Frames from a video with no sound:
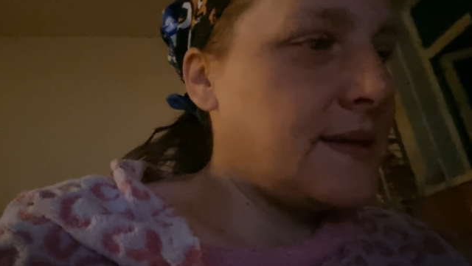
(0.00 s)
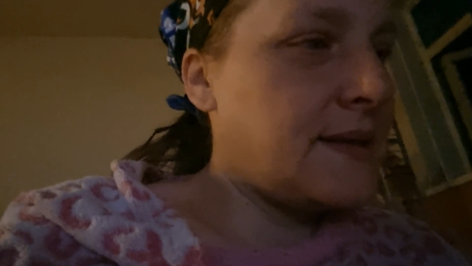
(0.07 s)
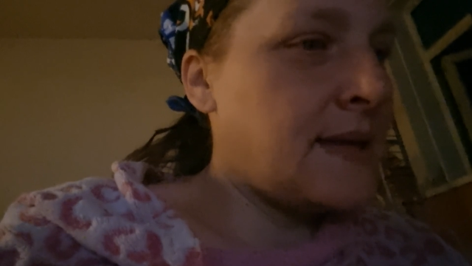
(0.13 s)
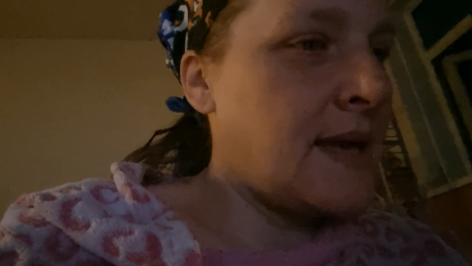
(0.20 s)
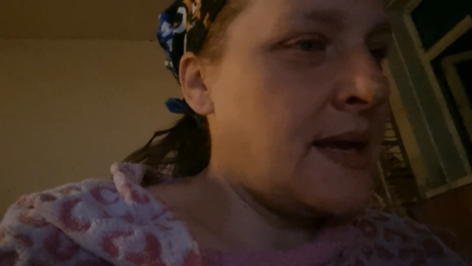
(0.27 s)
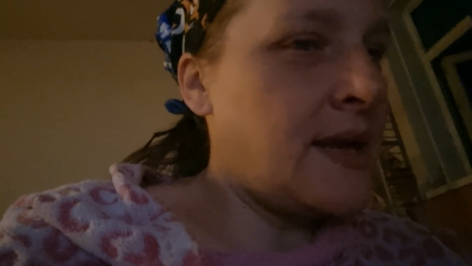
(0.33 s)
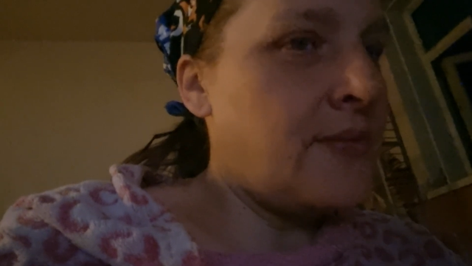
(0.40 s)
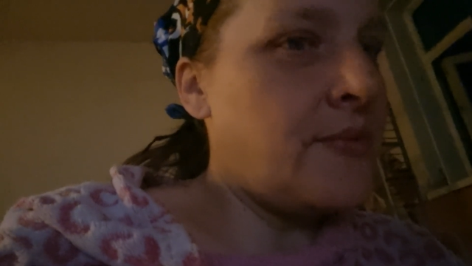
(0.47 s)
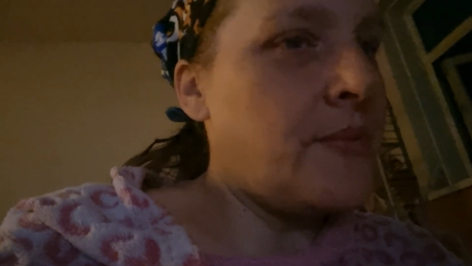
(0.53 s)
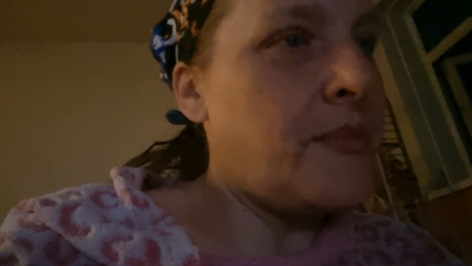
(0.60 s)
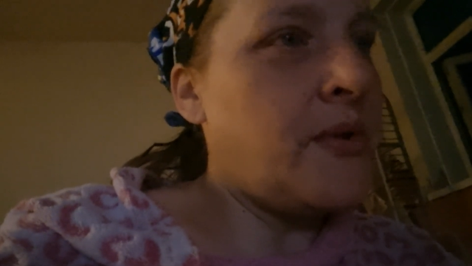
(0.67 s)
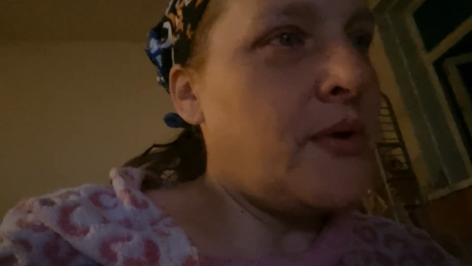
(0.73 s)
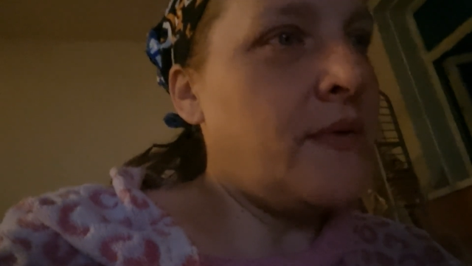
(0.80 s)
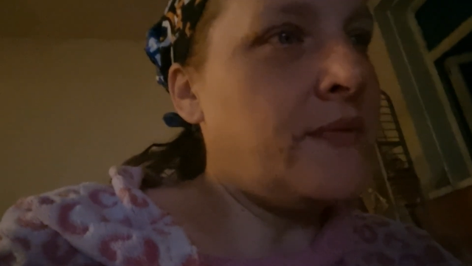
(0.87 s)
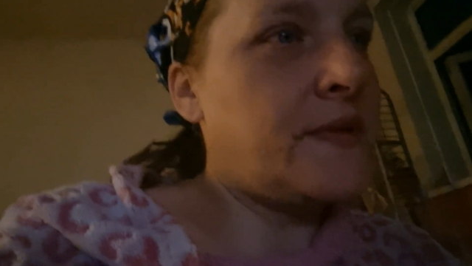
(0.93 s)
Say, and
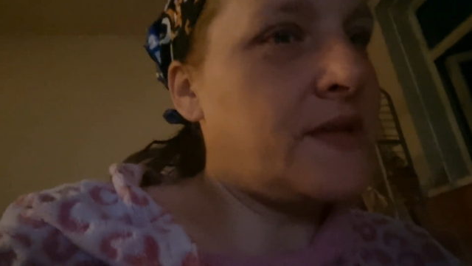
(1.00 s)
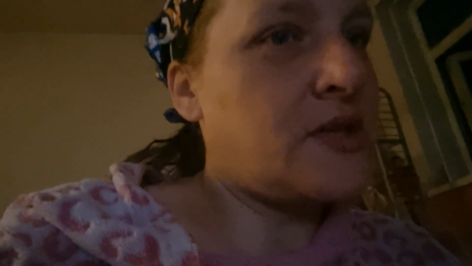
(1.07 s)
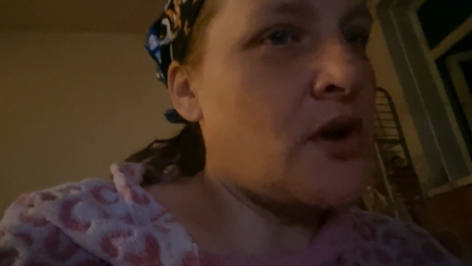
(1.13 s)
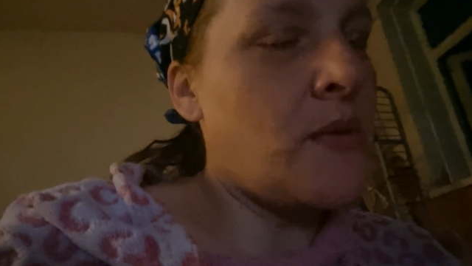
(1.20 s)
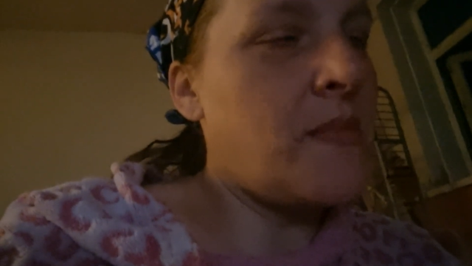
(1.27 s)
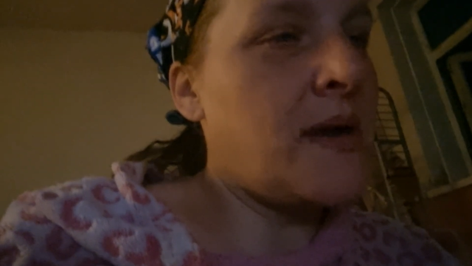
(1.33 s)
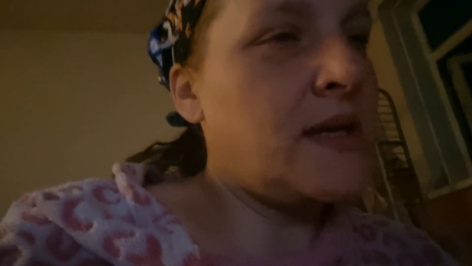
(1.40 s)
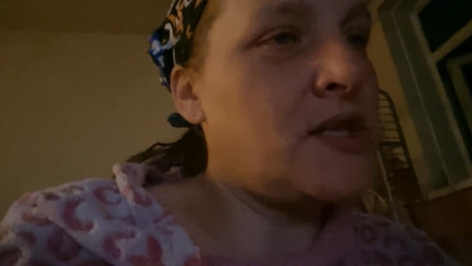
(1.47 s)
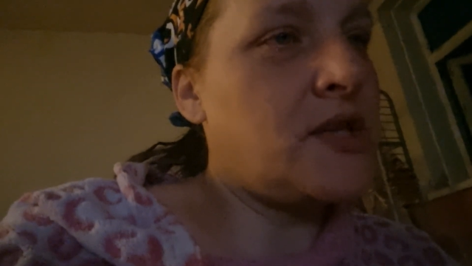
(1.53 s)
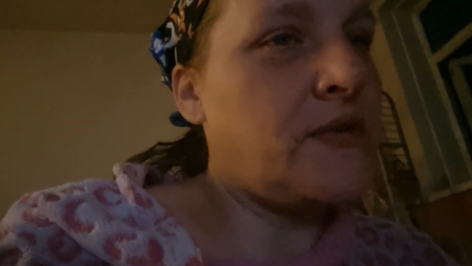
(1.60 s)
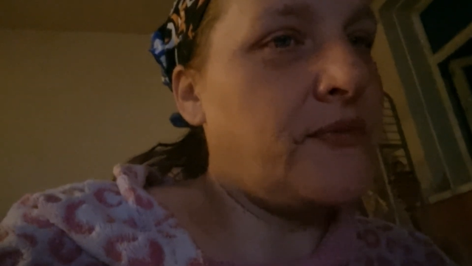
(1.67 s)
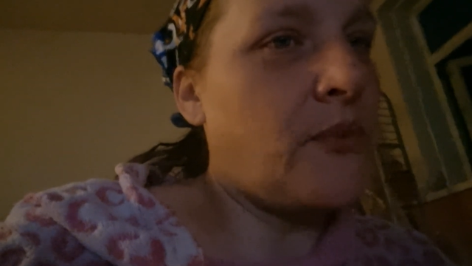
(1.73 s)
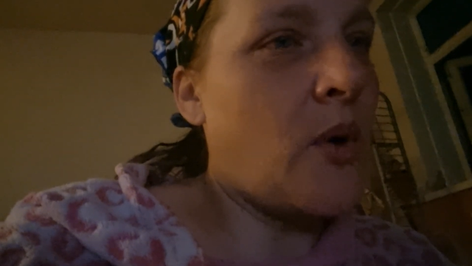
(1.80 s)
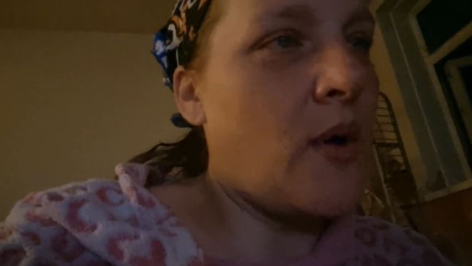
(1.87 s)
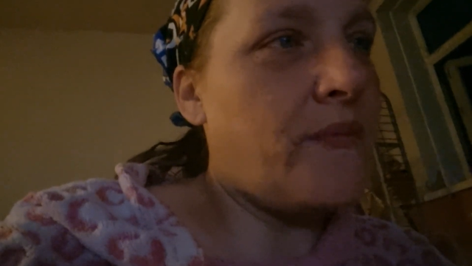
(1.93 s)
removed so much
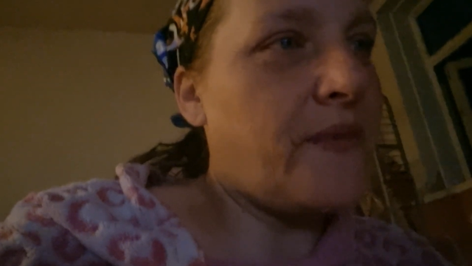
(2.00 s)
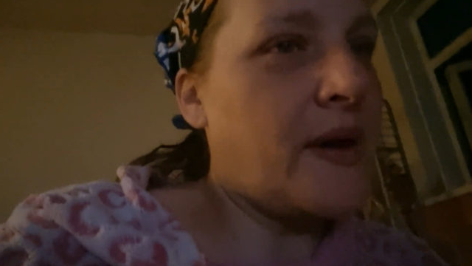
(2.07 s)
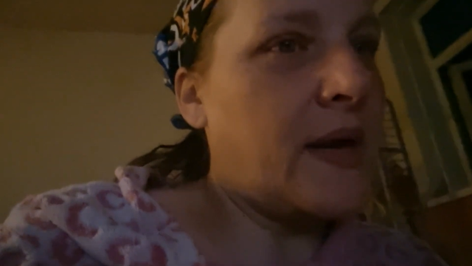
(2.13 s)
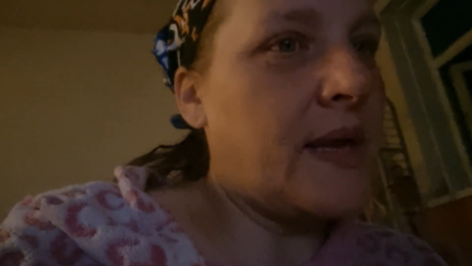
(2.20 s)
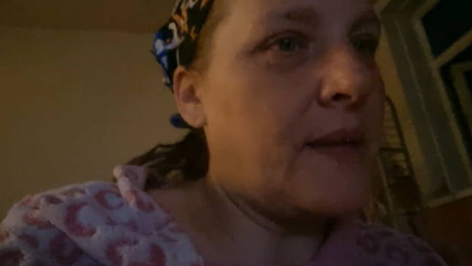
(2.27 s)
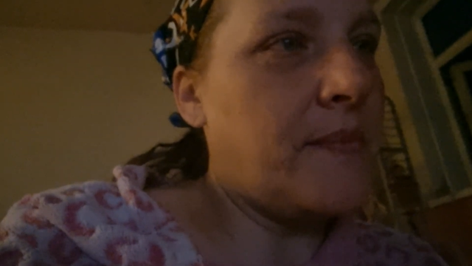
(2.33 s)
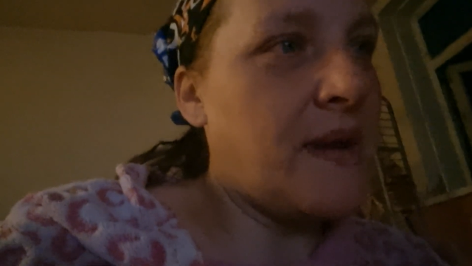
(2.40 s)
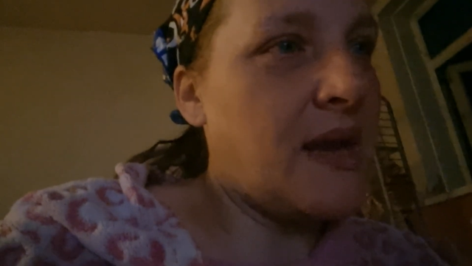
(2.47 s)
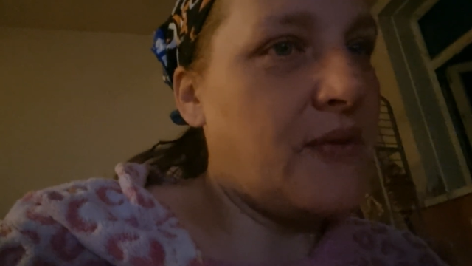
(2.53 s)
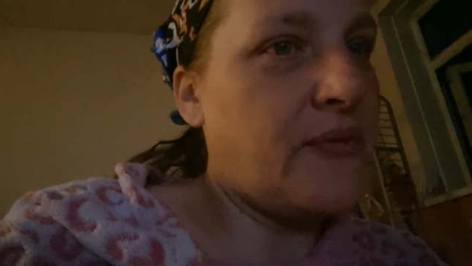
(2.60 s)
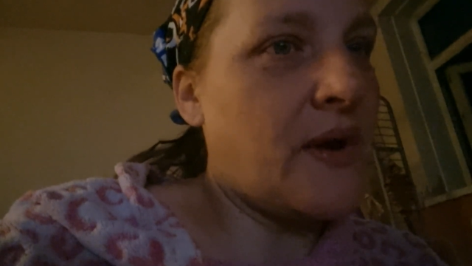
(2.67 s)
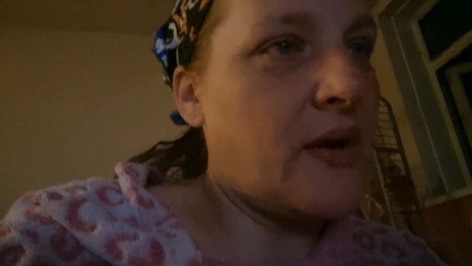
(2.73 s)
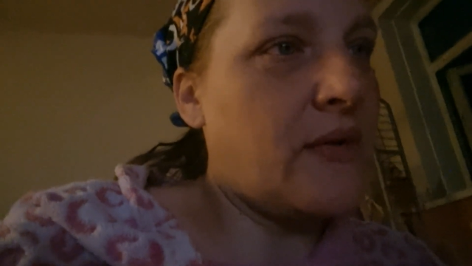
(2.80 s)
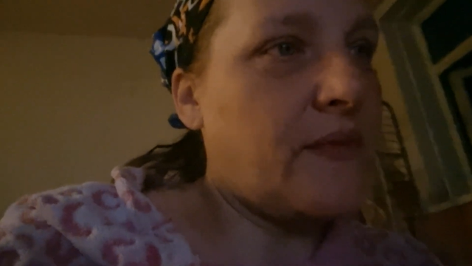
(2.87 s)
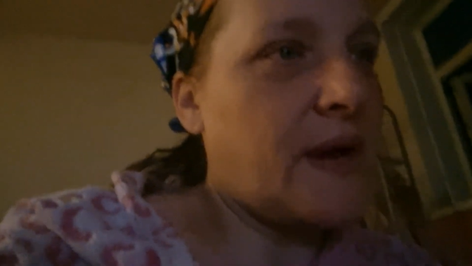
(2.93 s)
of what fucking made
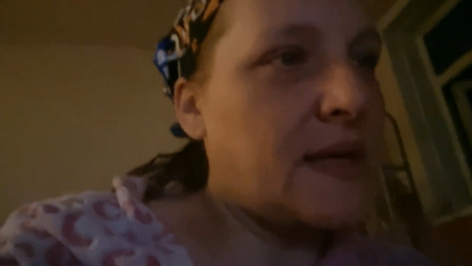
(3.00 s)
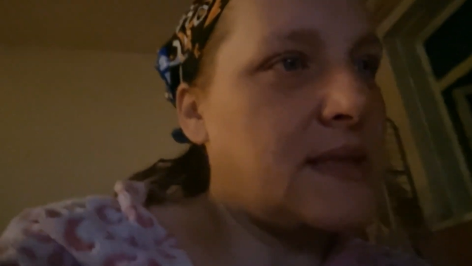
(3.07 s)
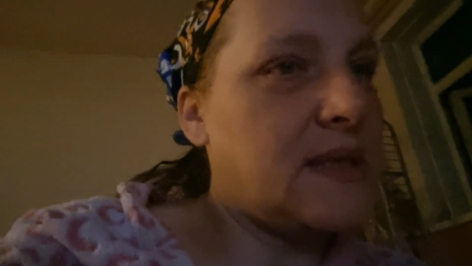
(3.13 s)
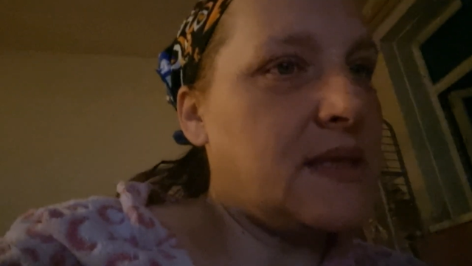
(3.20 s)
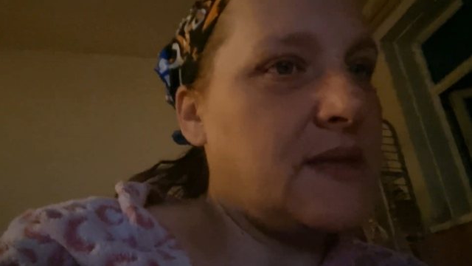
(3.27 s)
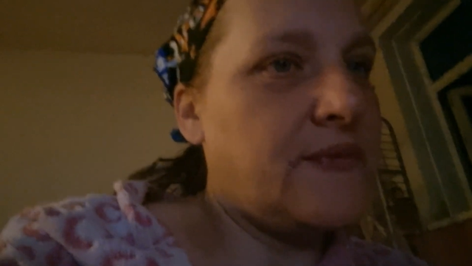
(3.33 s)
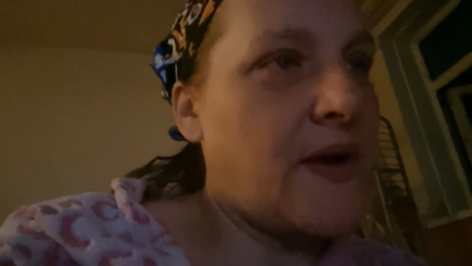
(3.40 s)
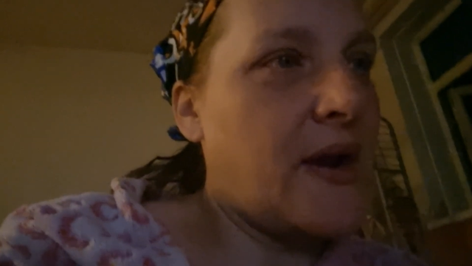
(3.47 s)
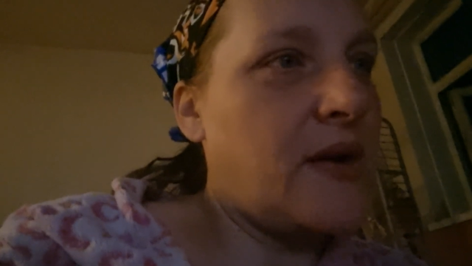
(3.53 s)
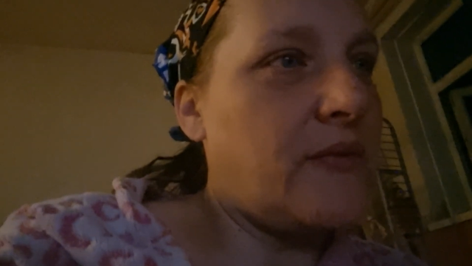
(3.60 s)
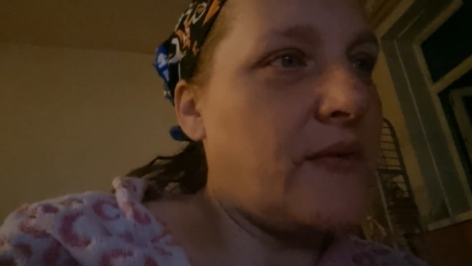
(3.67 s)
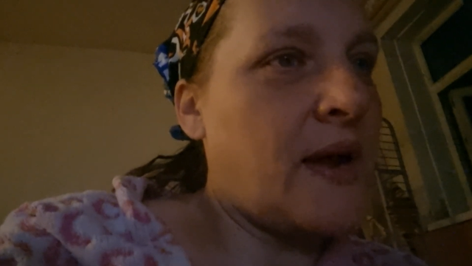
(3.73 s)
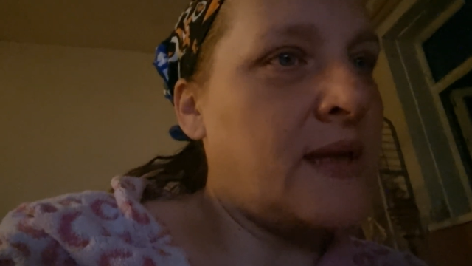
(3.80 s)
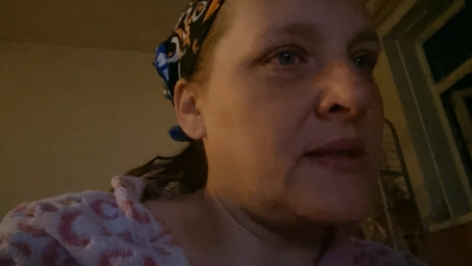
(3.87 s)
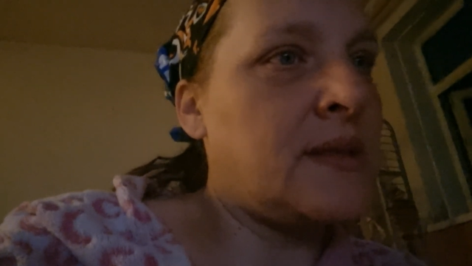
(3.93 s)
Final
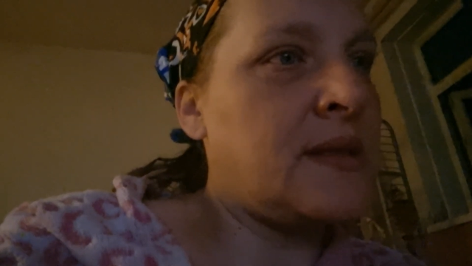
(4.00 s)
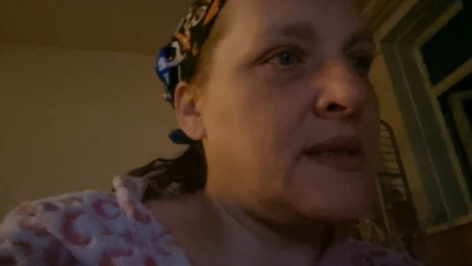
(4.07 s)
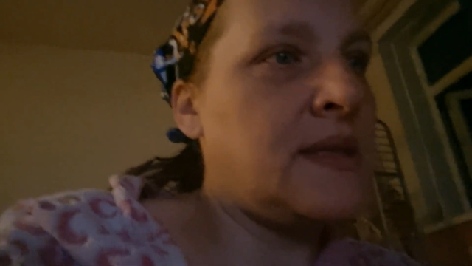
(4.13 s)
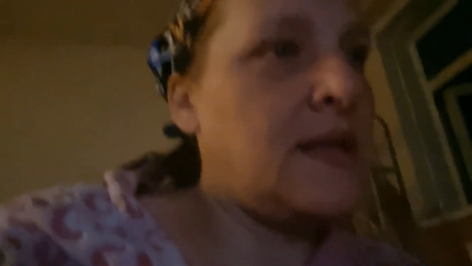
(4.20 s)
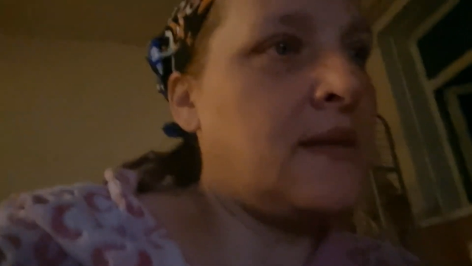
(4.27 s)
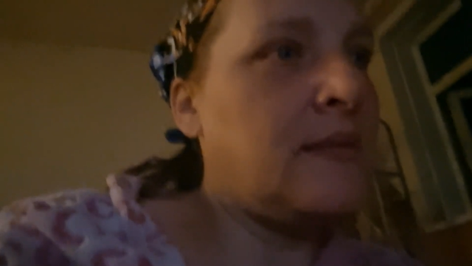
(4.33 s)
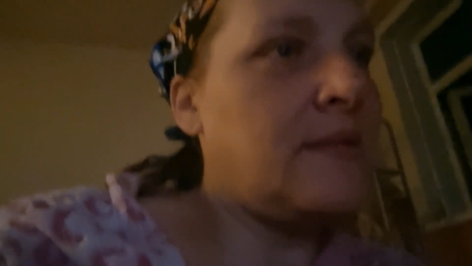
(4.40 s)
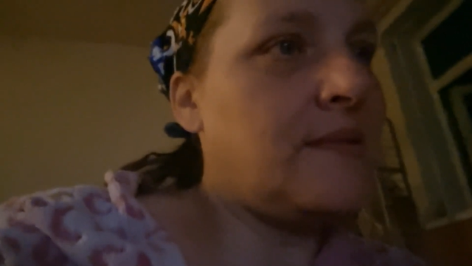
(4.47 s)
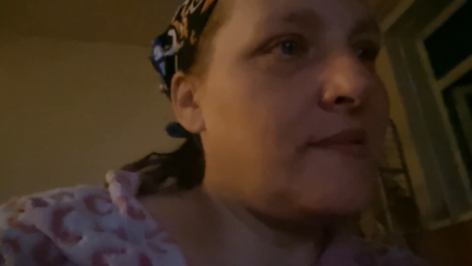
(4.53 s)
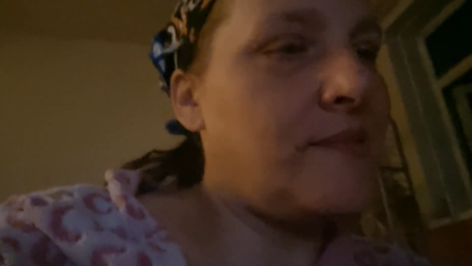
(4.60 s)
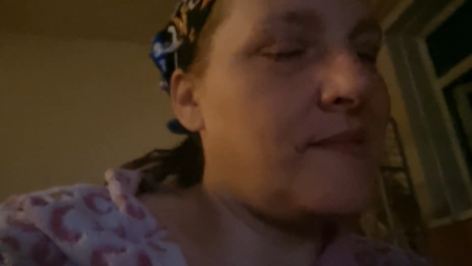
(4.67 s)
Fantasy